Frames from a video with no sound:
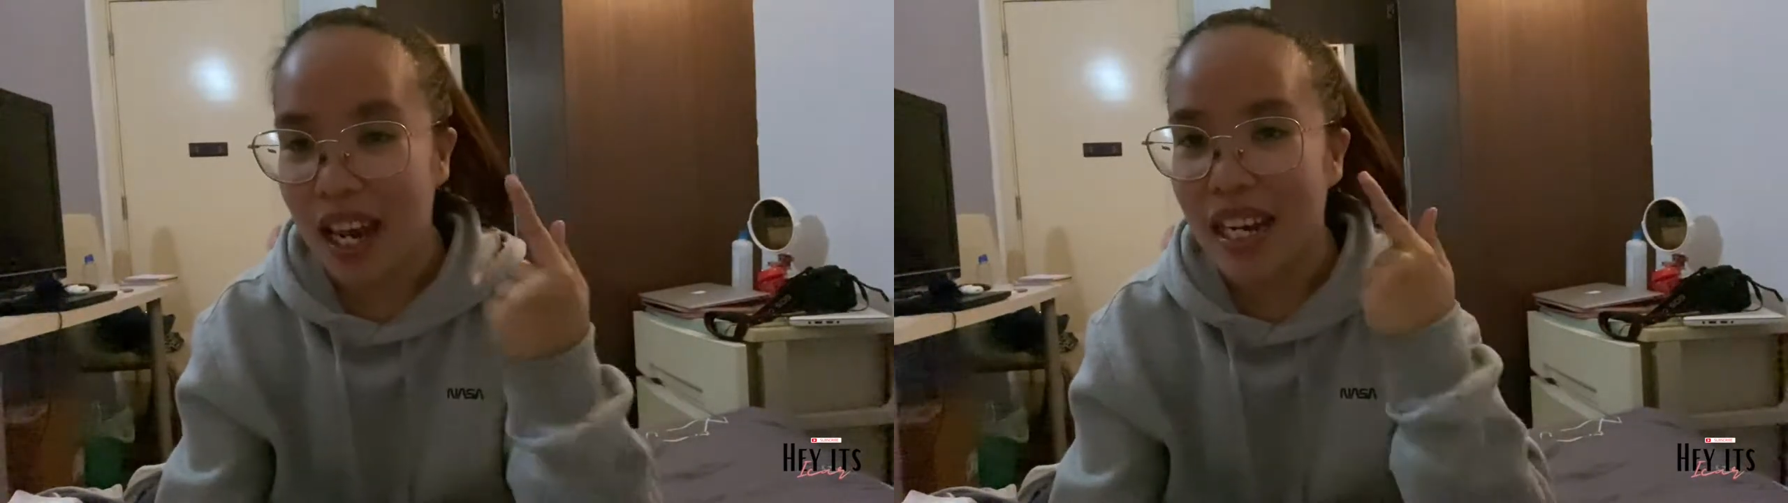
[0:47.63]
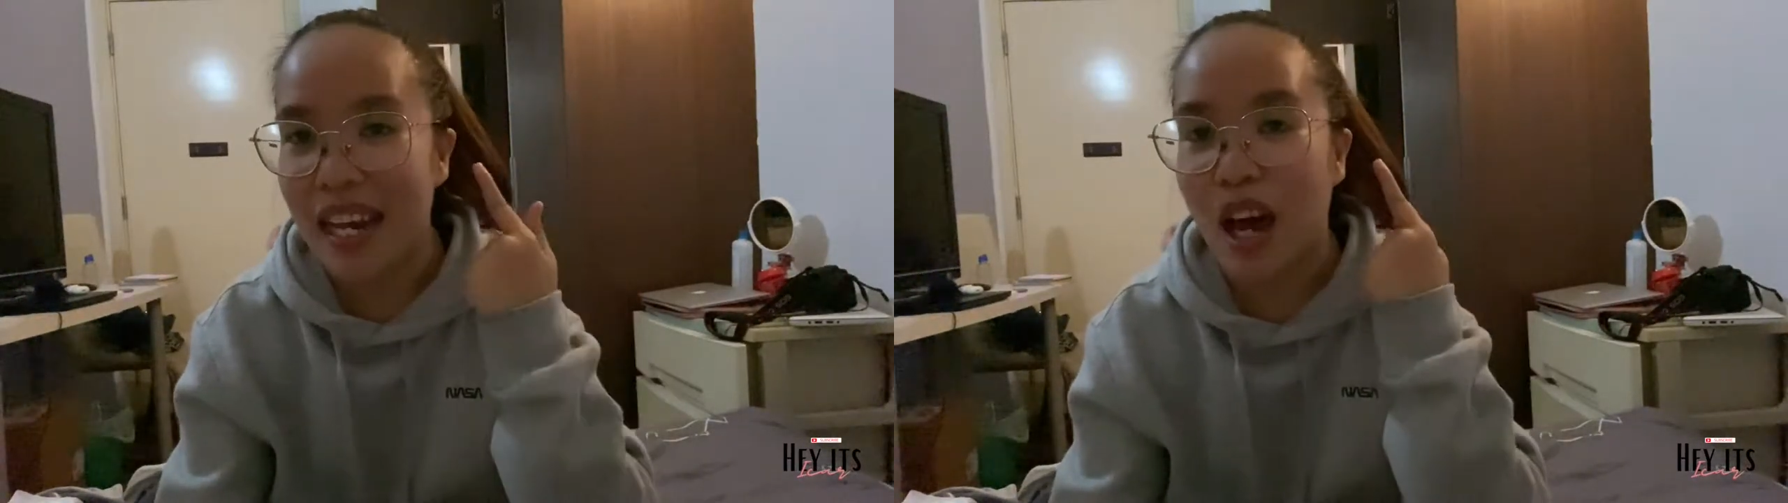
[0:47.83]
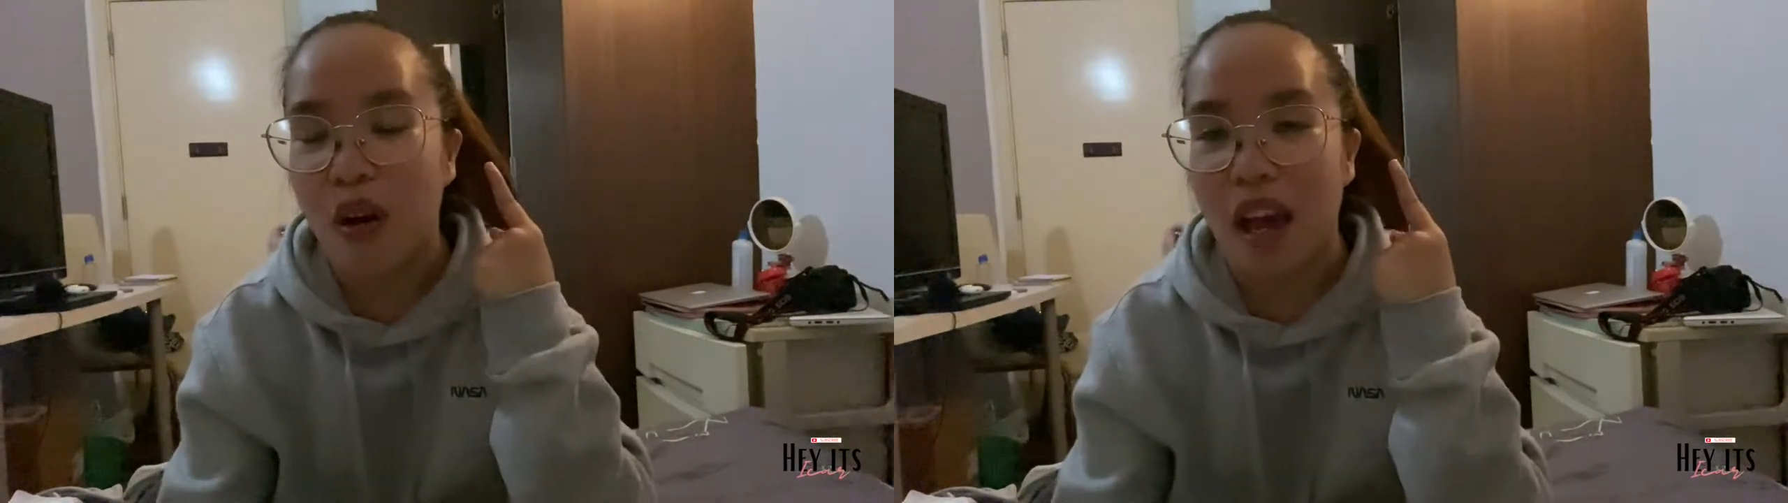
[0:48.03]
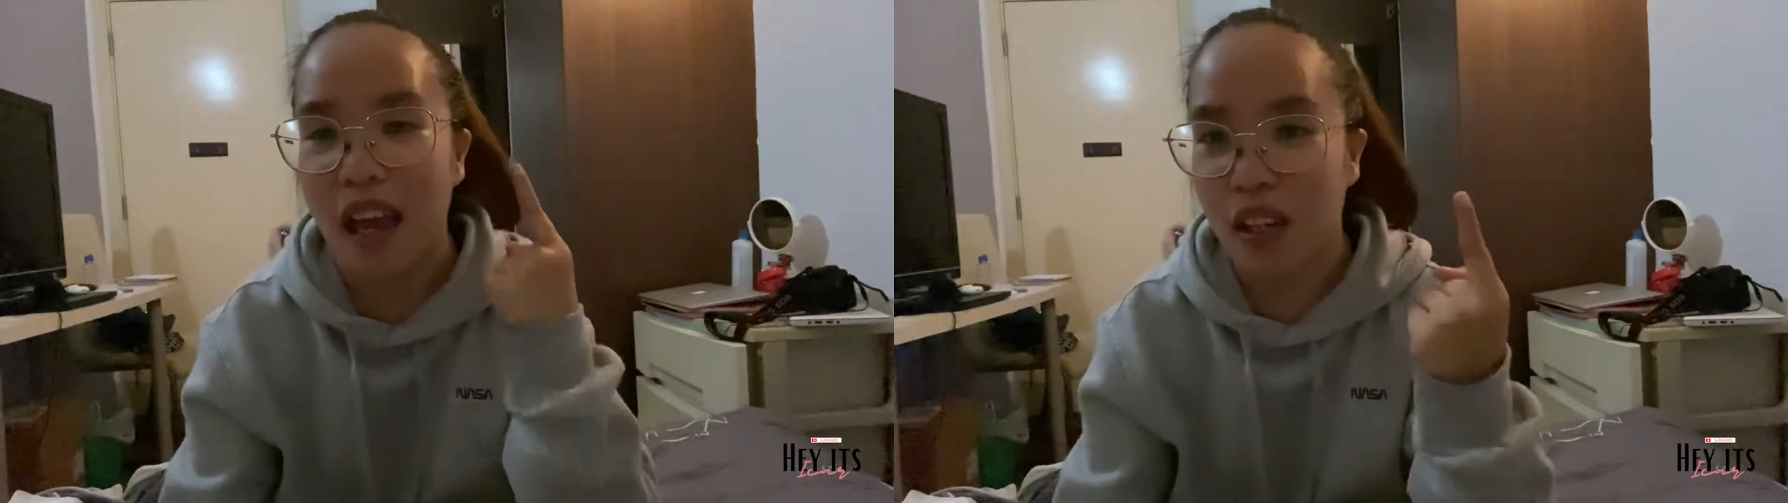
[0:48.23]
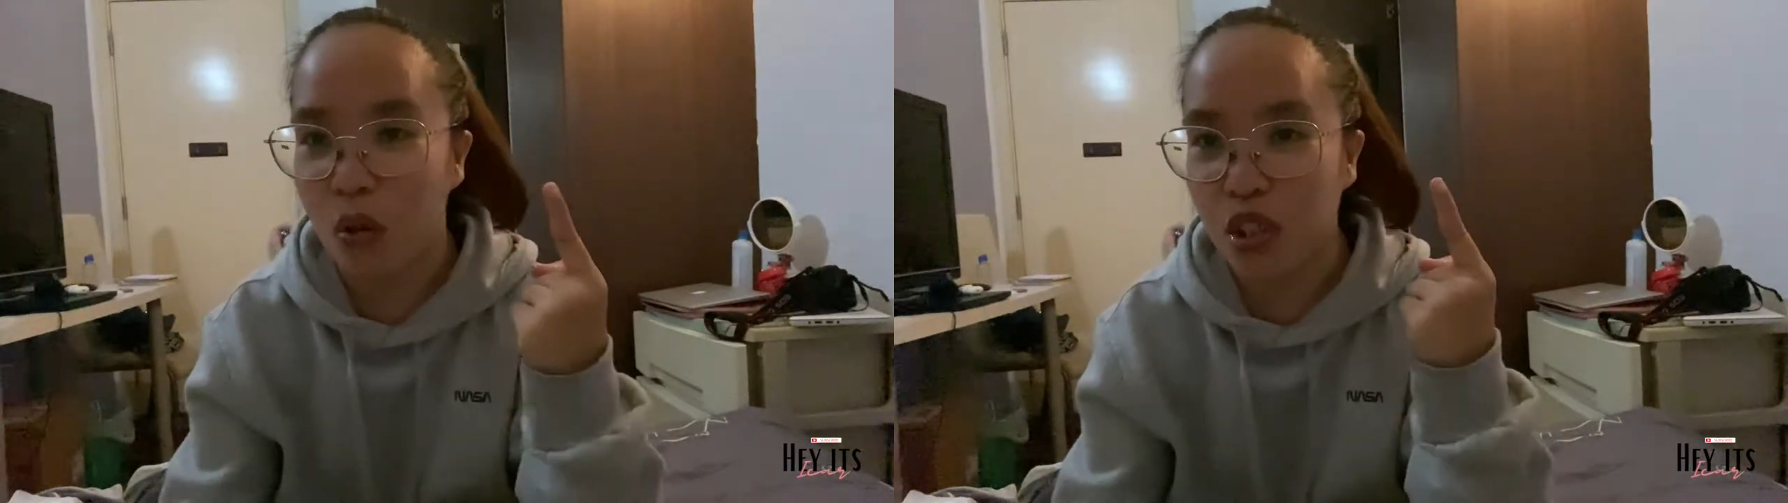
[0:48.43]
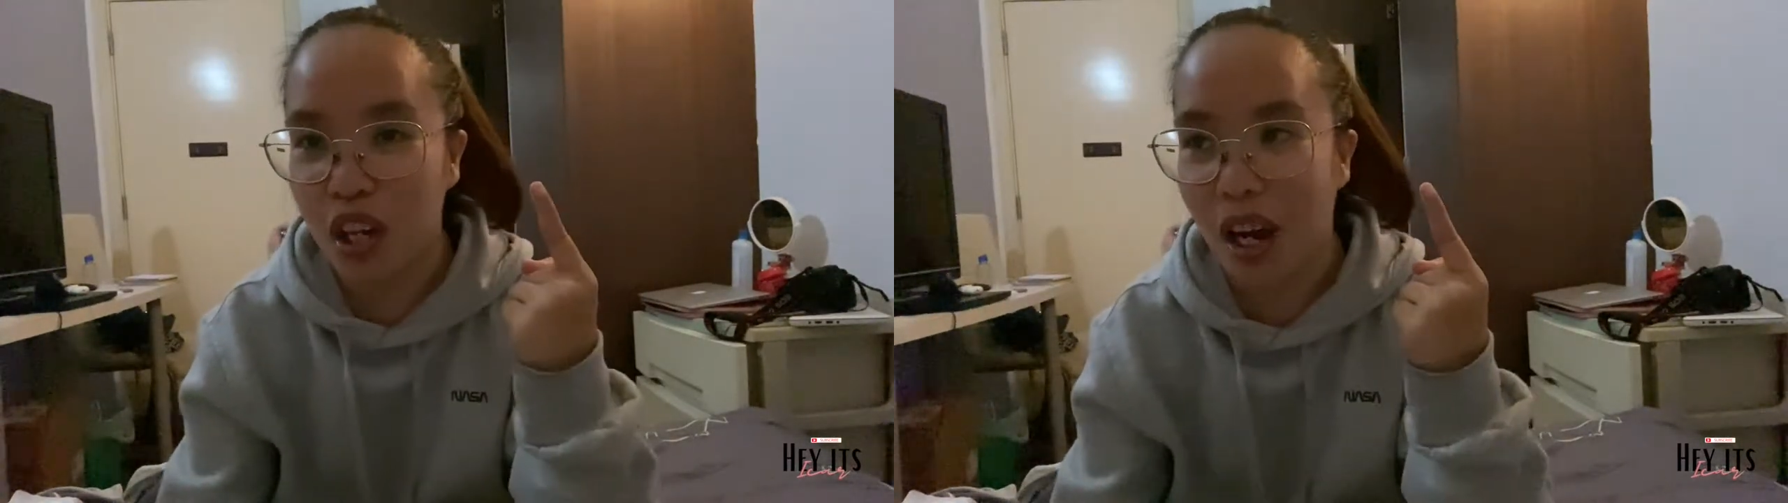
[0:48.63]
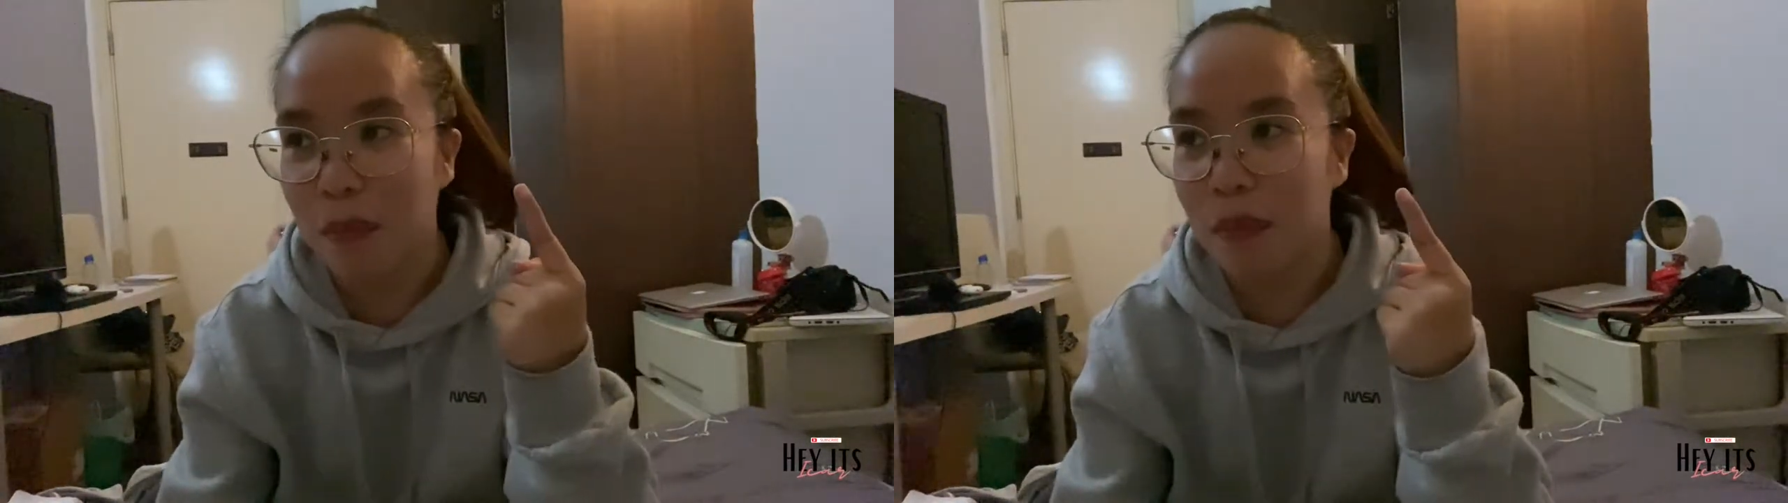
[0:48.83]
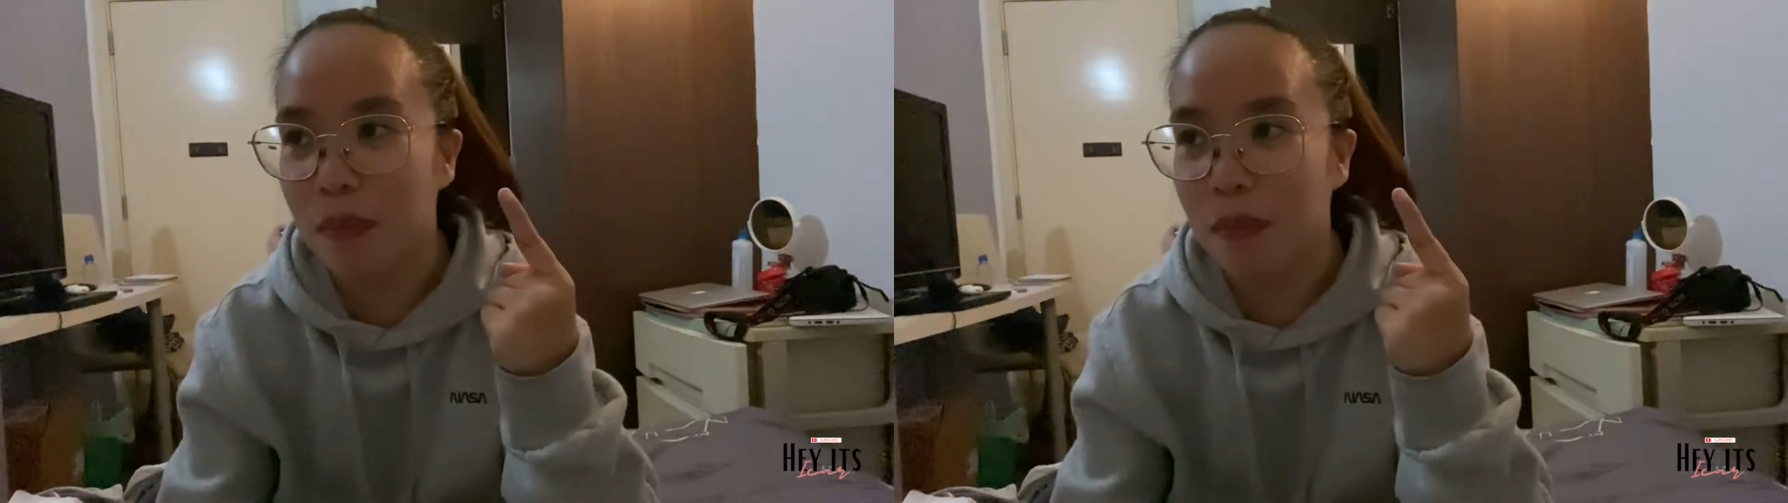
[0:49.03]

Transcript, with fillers: Now, EcoShop,